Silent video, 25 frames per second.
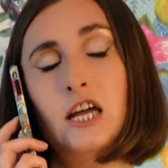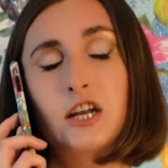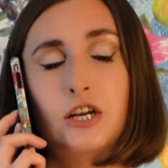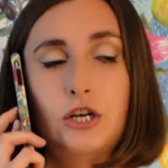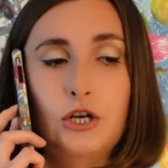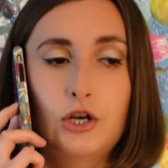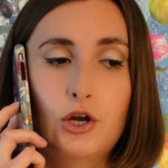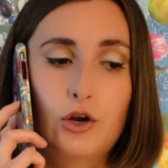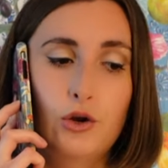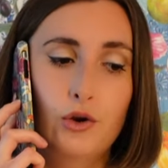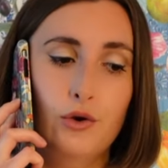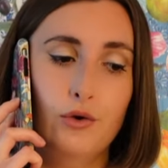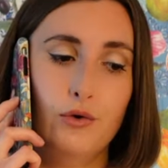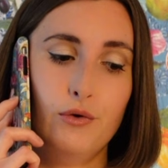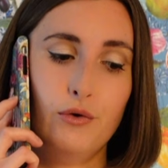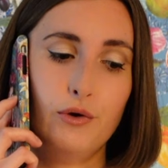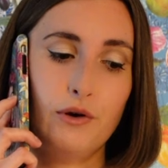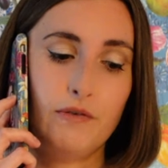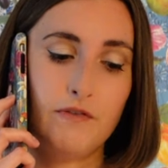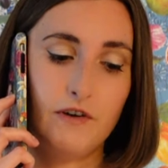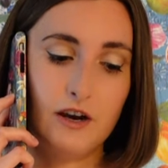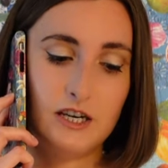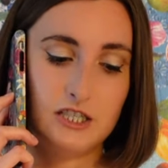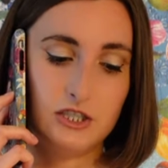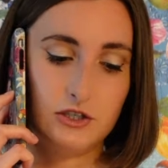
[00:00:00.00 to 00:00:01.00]
No,
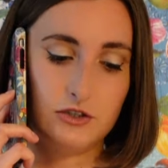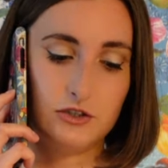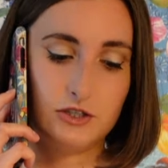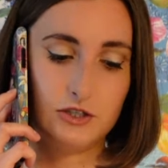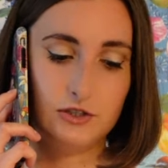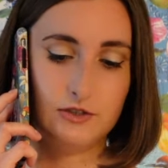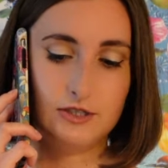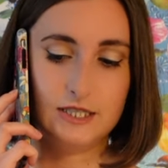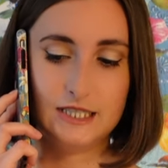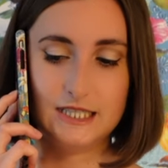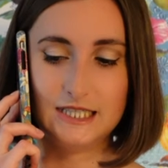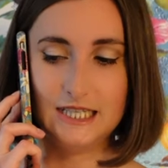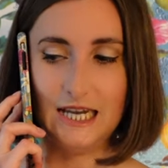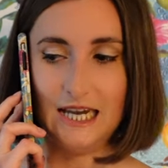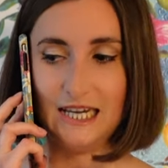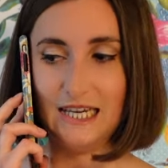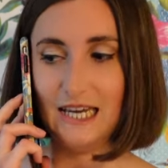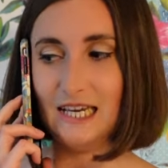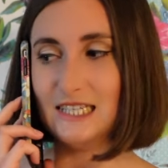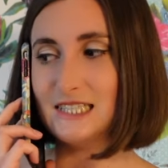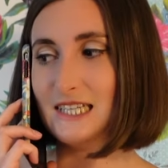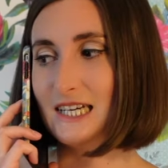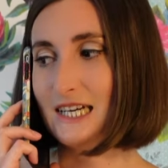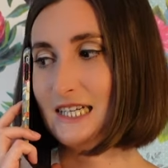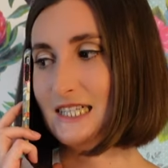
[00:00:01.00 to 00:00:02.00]
far too soon to say.
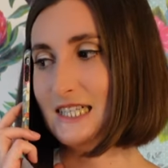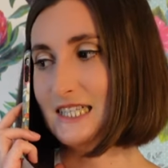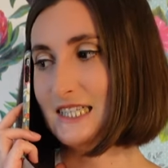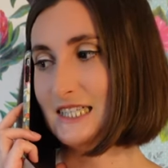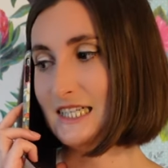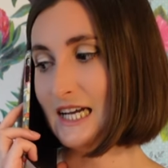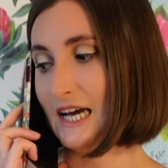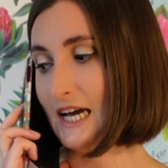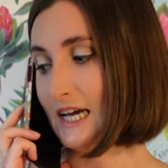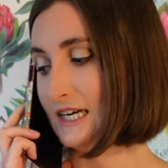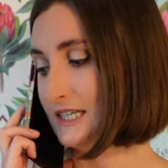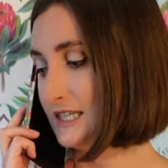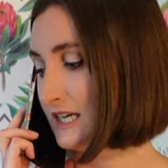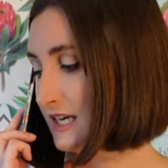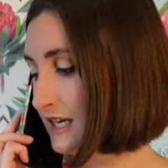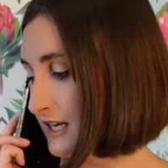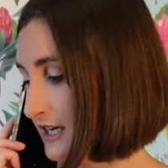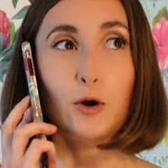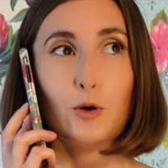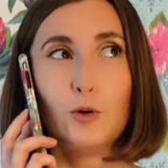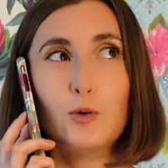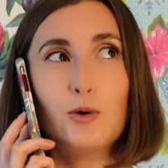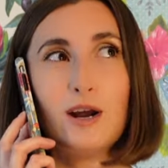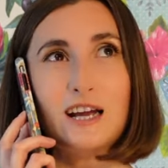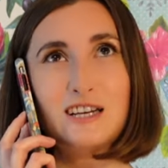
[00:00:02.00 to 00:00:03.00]
Yes, I understand.
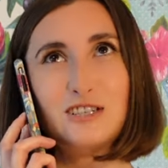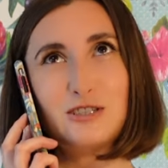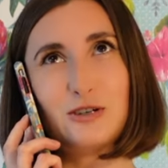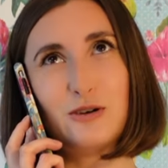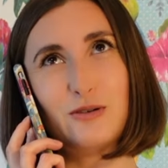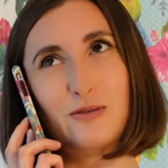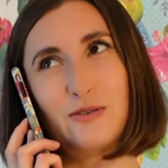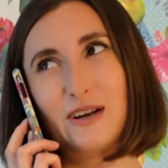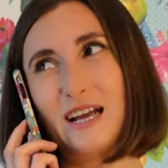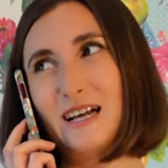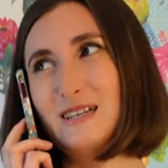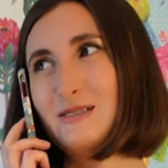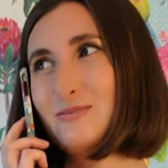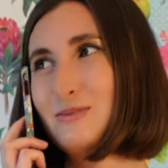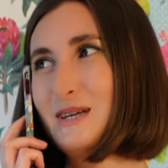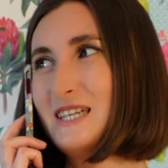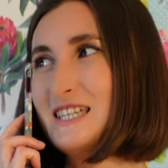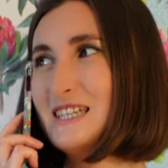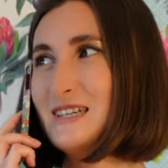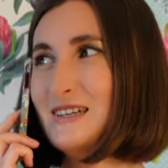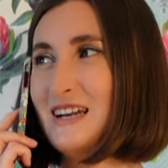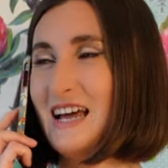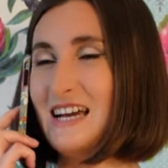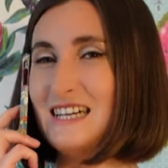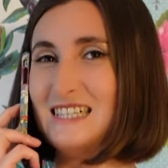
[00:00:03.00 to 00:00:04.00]
All right, Joffrey, I'll speak
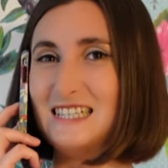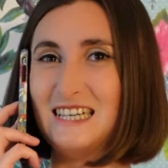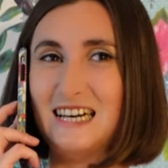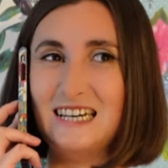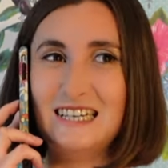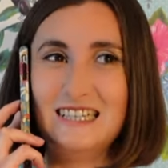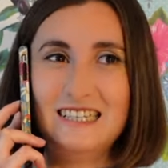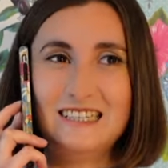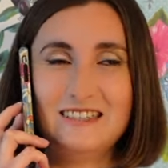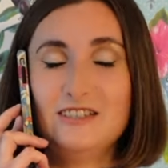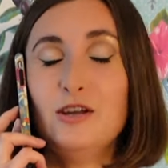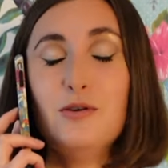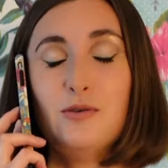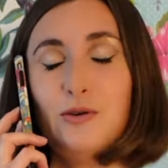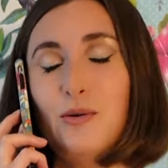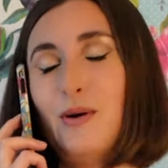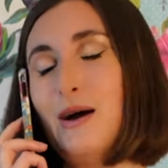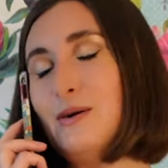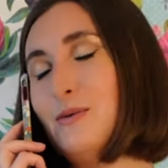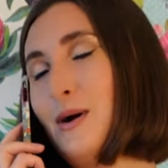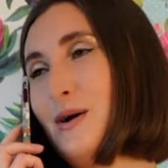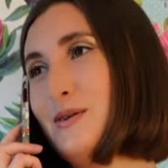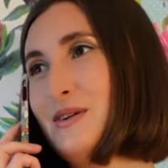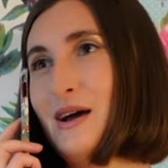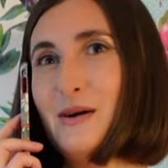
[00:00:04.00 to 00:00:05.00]
to you later. No, no,
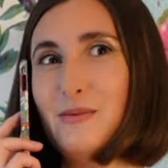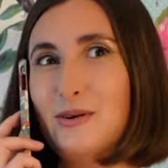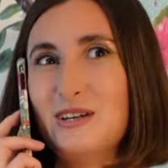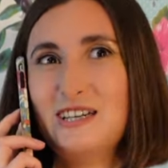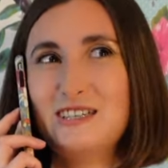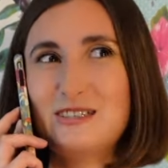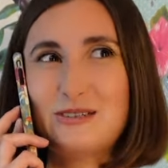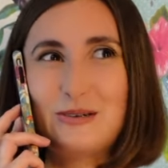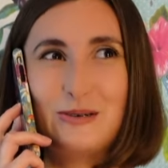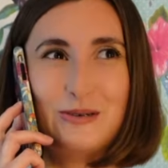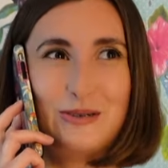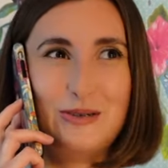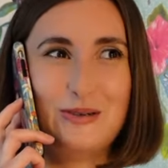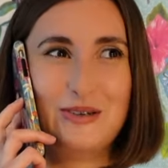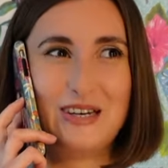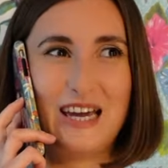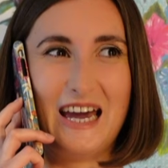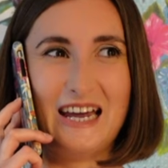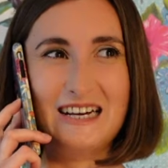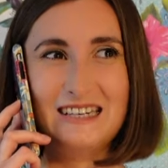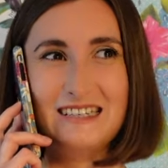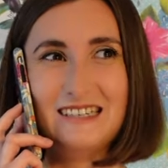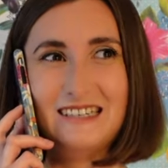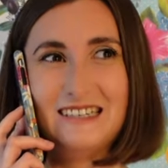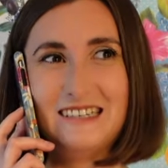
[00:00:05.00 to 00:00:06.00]
I won't. I want you to call you
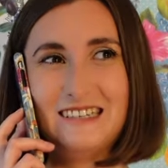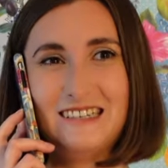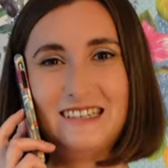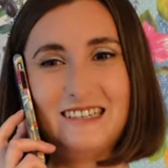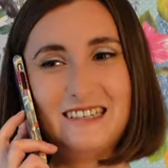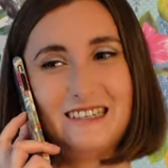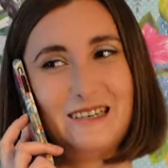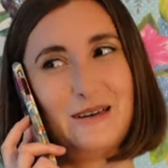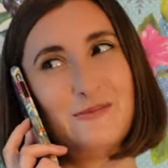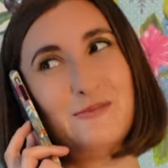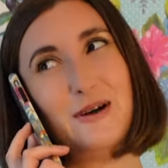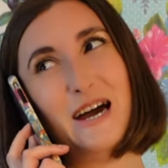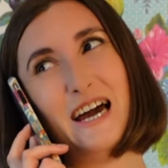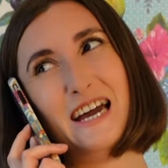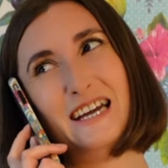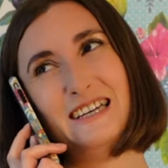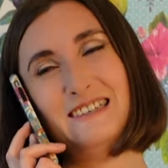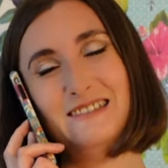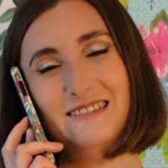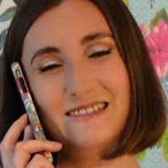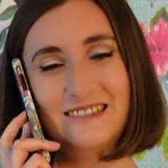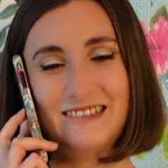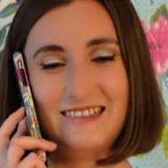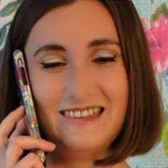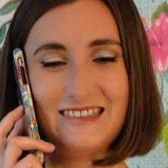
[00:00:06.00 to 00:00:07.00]
again.
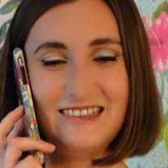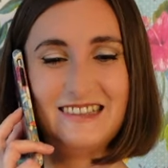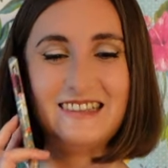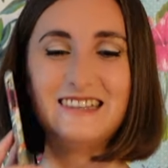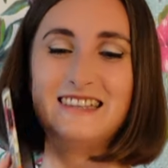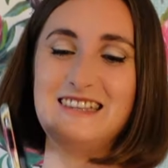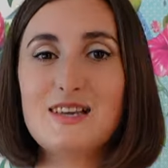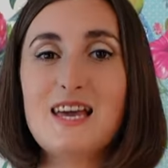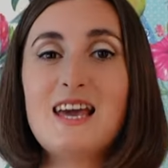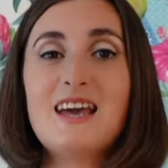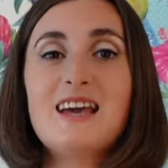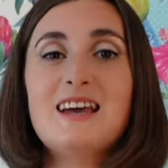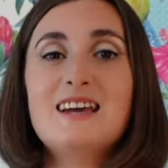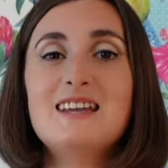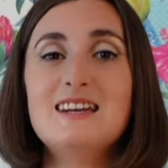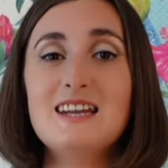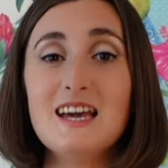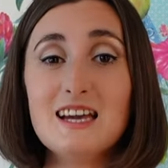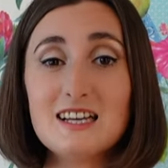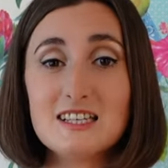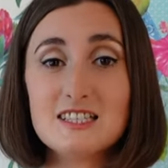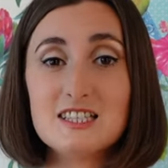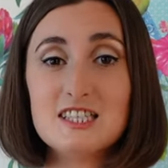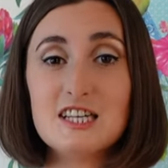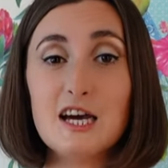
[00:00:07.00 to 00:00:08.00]
Goodbye.
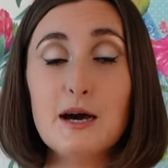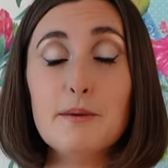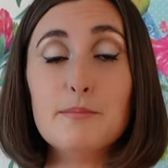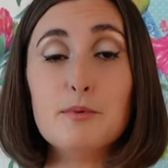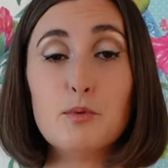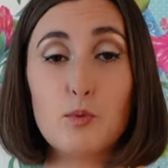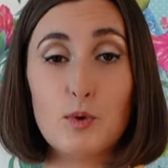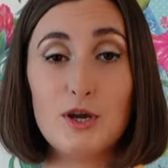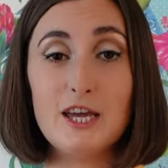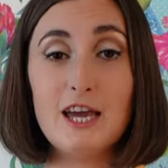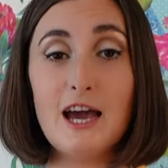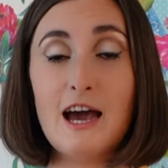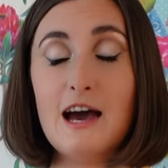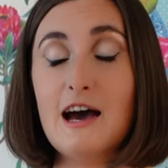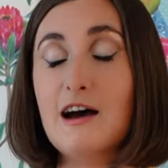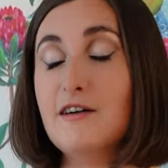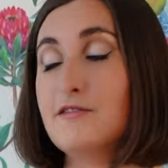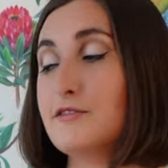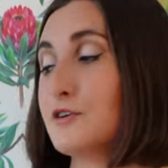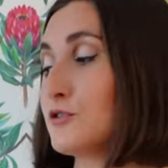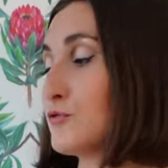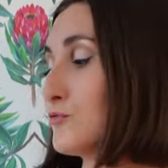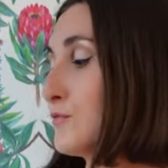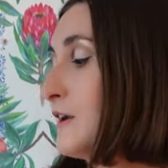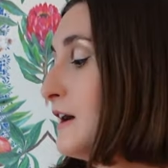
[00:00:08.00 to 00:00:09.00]
Next up, we
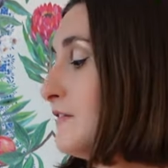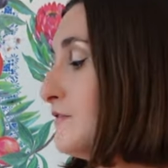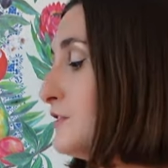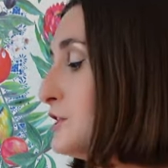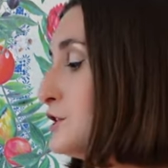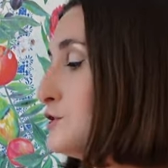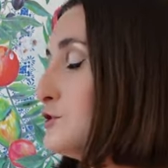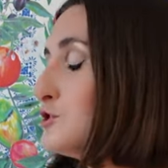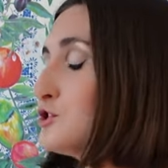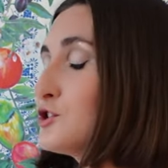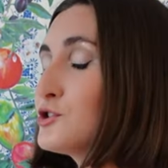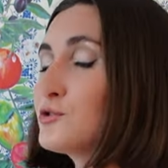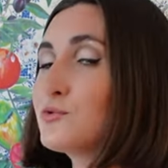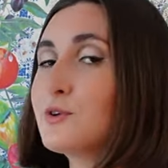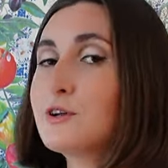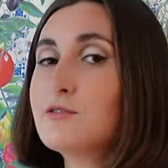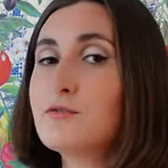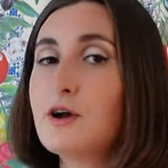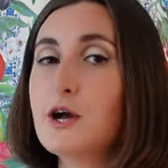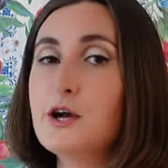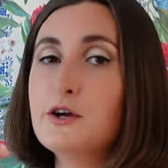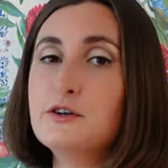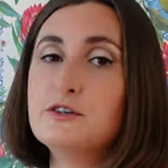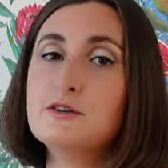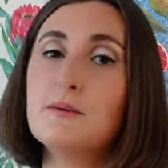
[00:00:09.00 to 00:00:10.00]
have Revolutionary
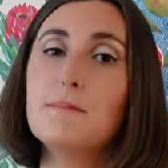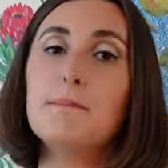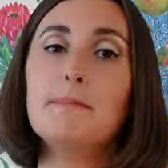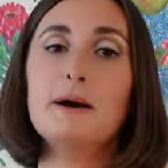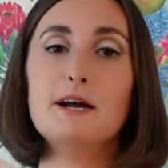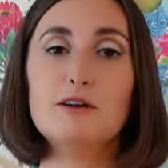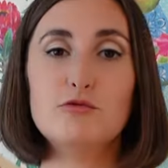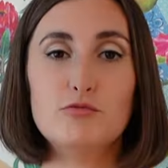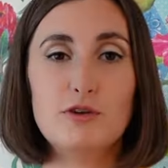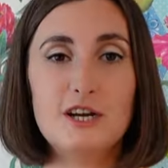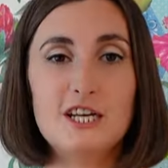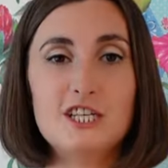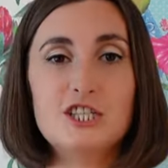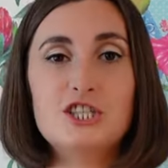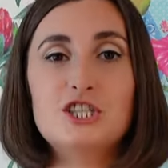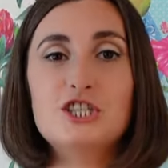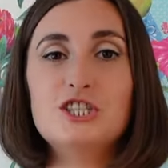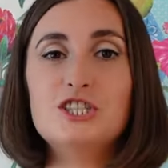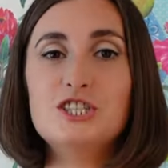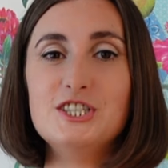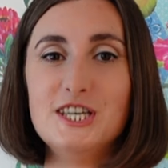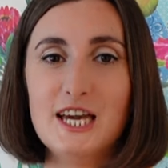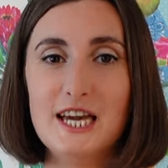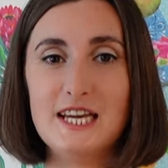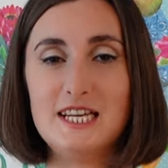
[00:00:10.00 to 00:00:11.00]
Road by
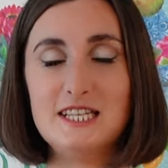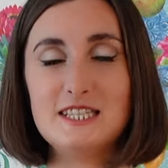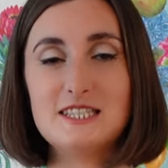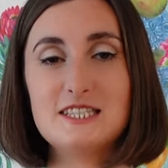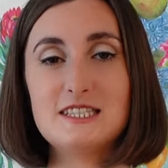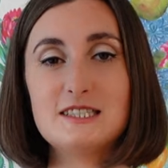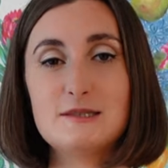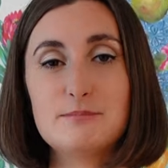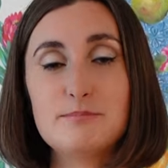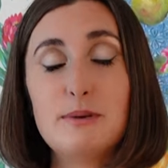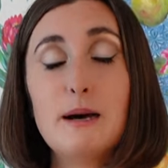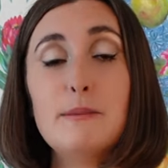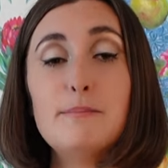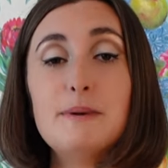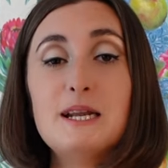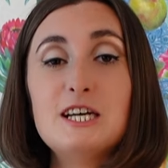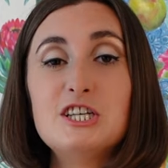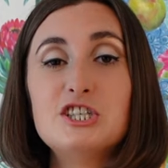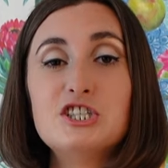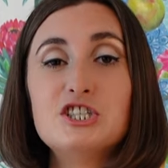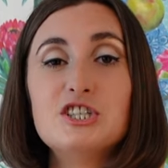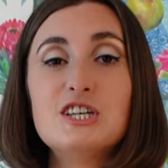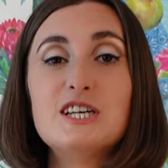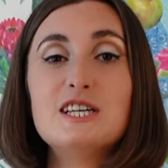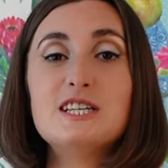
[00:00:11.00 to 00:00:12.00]
Richard Yates,
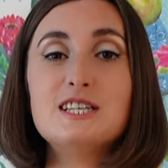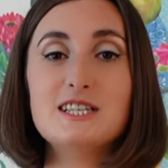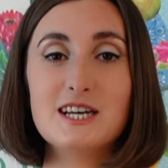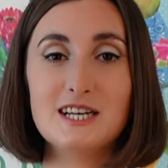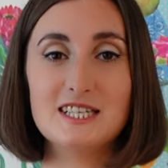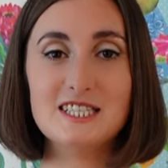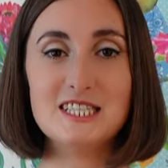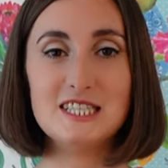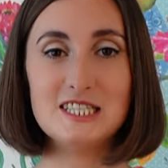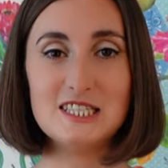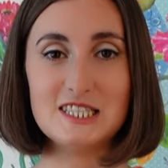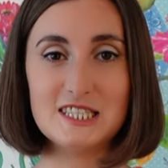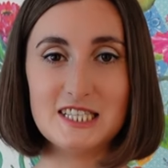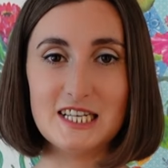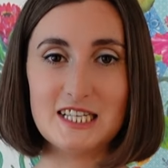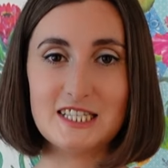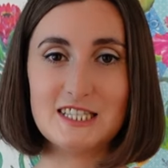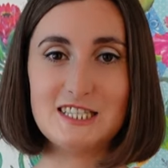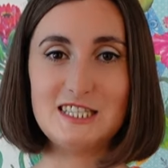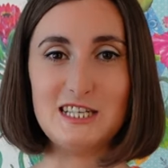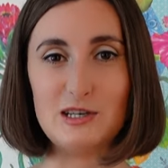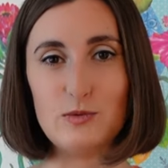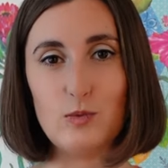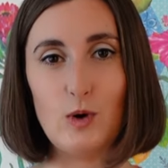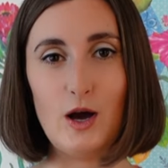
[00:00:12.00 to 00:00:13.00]
published in nineteen
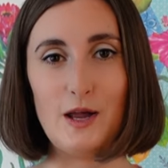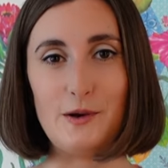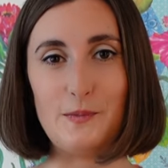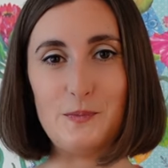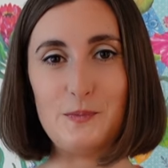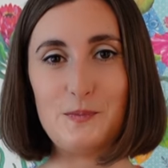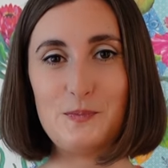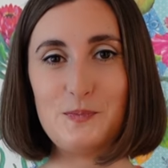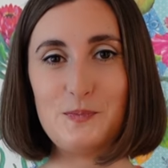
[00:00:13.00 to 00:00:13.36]
sixty-one.